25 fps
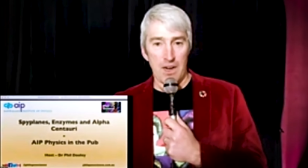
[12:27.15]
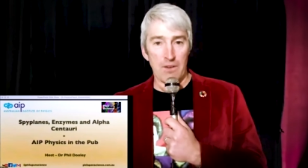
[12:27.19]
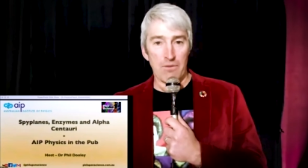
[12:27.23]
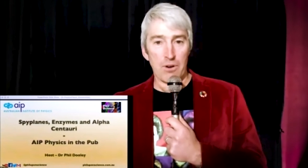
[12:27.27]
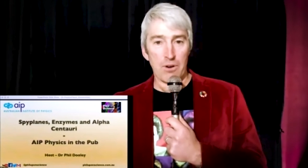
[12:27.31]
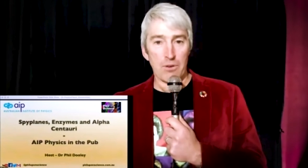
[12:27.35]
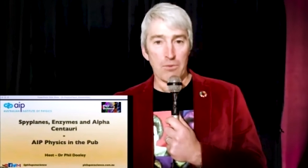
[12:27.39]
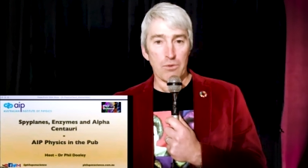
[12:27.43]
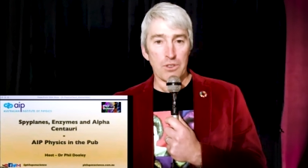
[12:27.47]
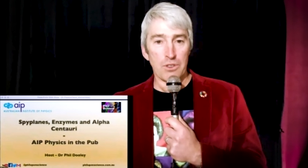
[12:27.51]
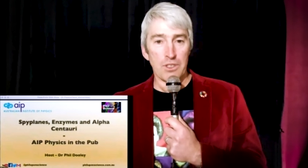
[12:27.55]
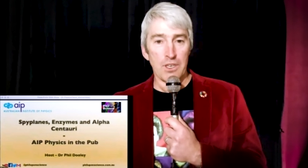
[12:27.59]
will
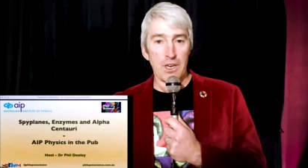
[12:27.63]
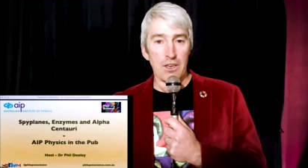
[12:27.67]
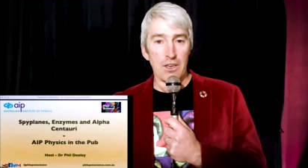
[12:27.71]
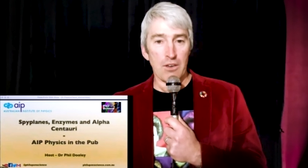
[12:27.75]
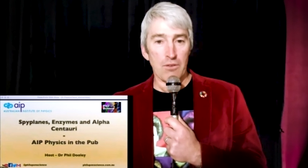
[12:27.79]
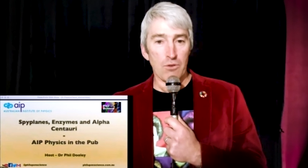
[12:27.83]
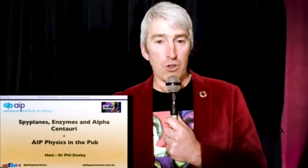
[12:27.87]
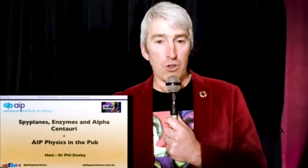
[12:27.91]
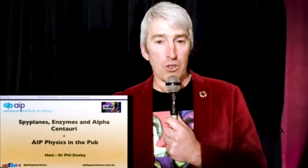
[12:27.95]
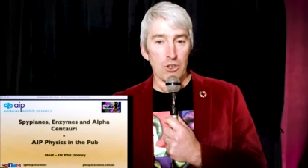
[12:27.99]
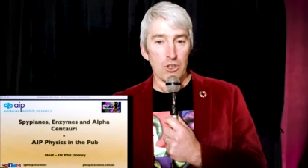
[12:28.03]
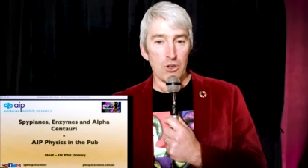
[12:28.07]
say you've got
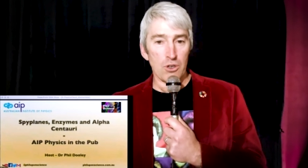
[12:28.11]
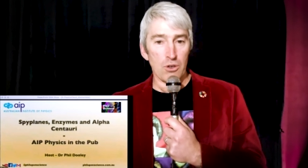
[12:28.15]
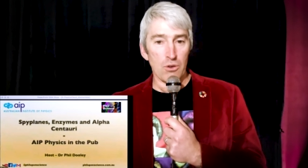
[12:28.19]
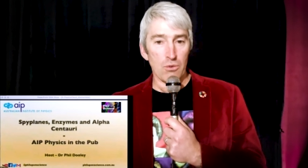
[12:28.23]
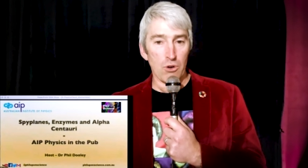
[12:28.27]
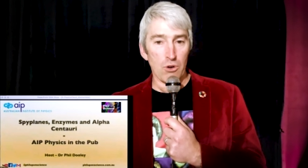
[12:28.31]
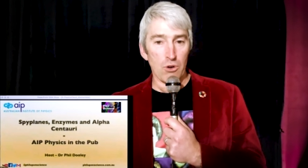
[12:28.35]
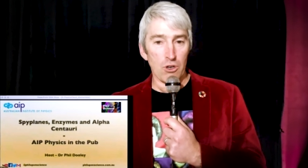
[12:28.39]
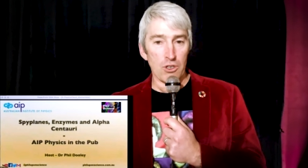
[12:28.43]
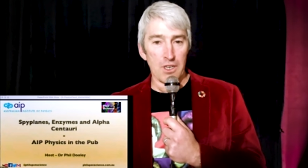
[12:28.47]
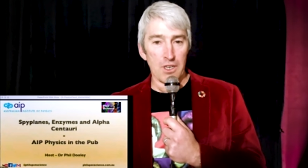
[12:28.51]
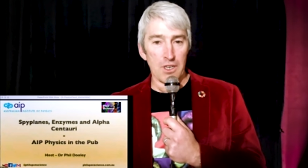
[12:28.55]
two rocks
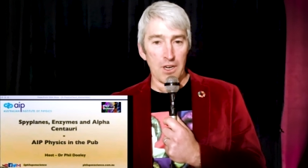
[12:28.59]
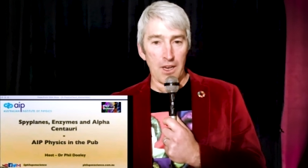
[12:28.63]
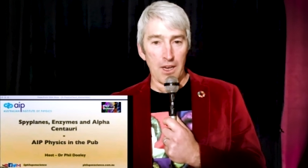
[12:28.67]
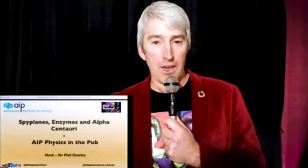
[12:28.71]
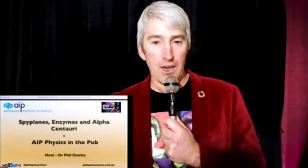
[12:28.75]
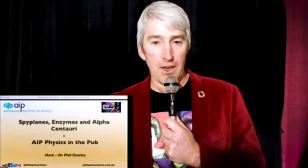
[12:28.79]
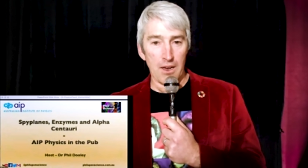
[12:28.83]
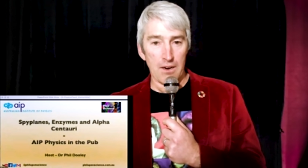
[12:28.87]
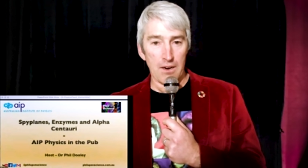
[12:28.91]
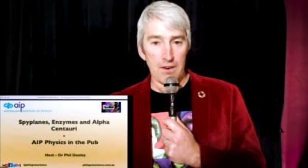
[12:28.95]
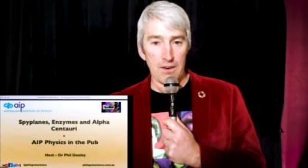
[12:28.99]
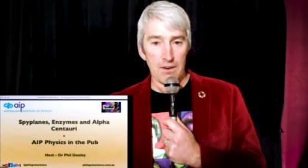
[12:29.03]
in your
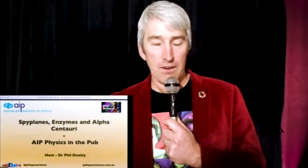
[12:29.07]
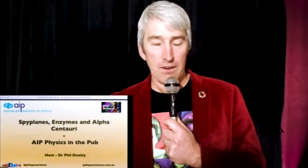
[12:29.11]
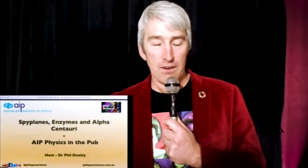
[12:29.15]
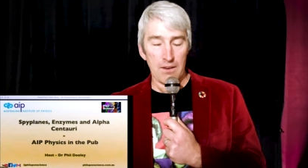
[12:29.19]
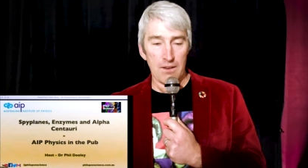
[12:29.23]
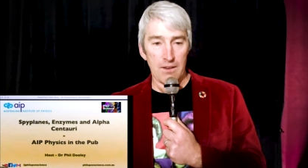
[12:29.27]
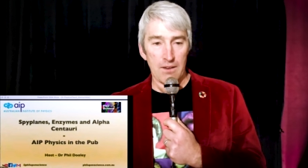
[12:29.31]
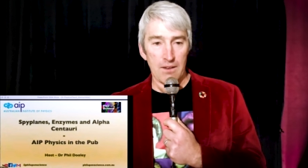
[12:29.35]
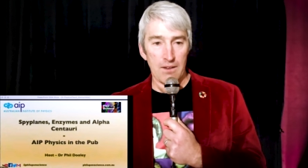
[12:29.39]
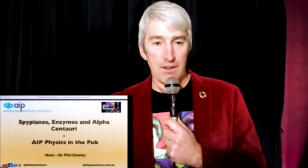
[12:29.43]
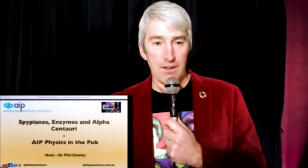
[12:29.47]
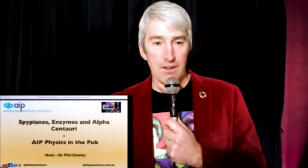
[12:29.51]
head.
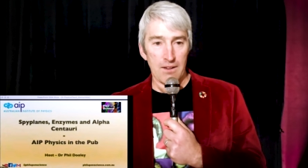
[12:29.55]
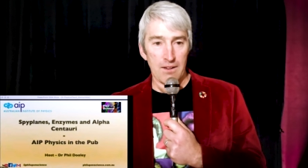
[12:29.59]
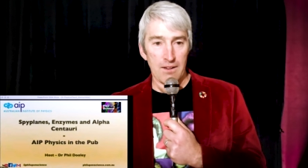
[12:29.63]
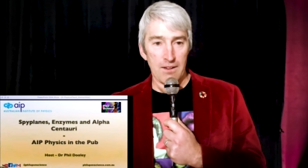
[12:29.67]
Yeah.